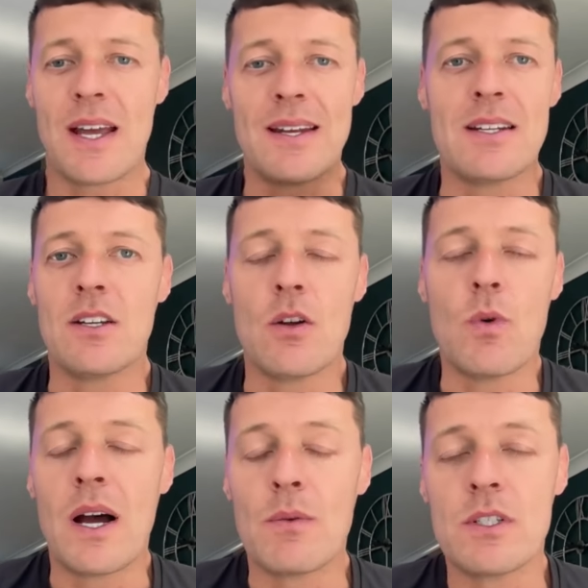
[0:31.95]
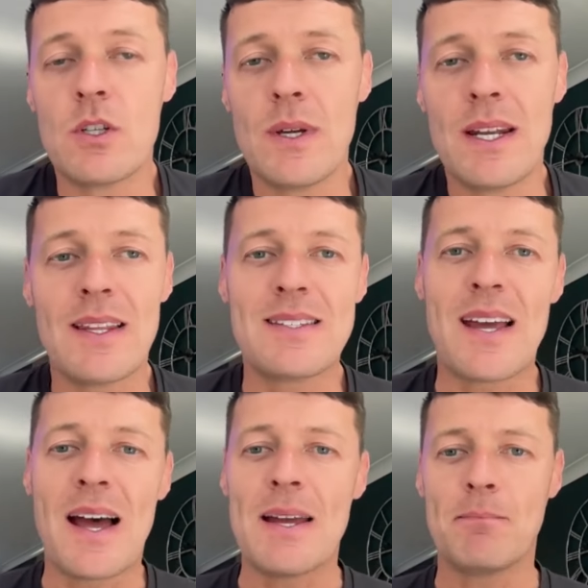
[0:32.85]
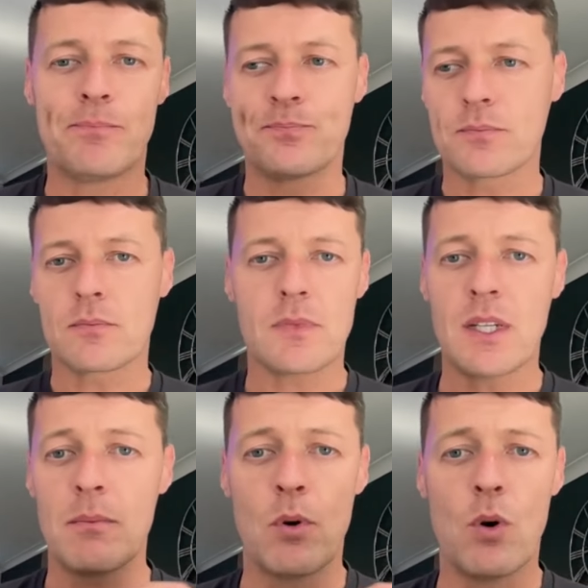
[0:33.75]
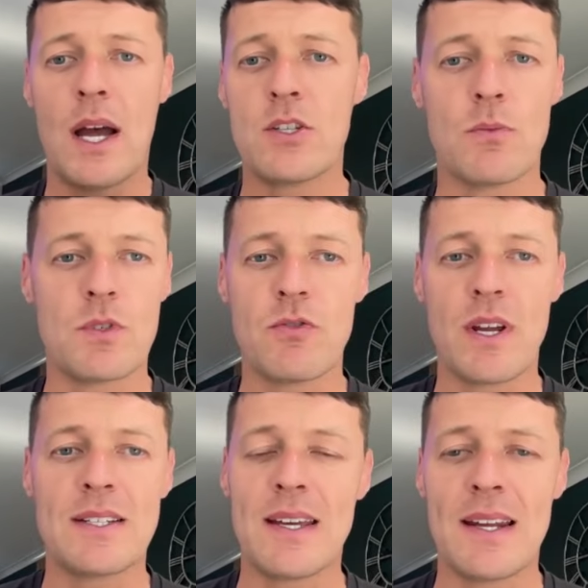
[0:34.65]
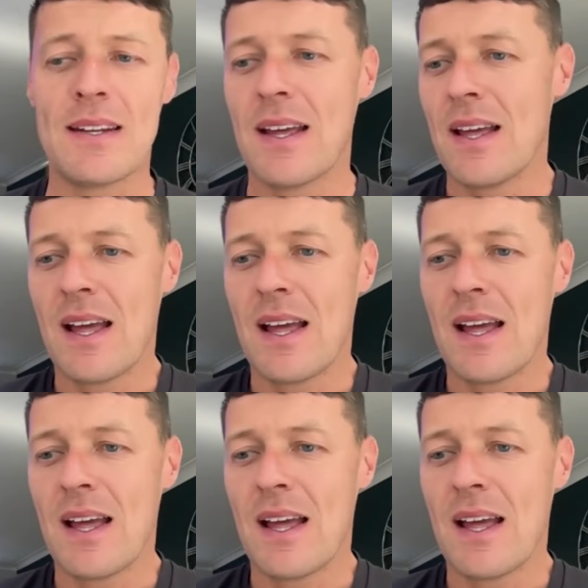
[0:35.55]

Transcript: I didn't know what I was doing at the time, but I jumped straight in.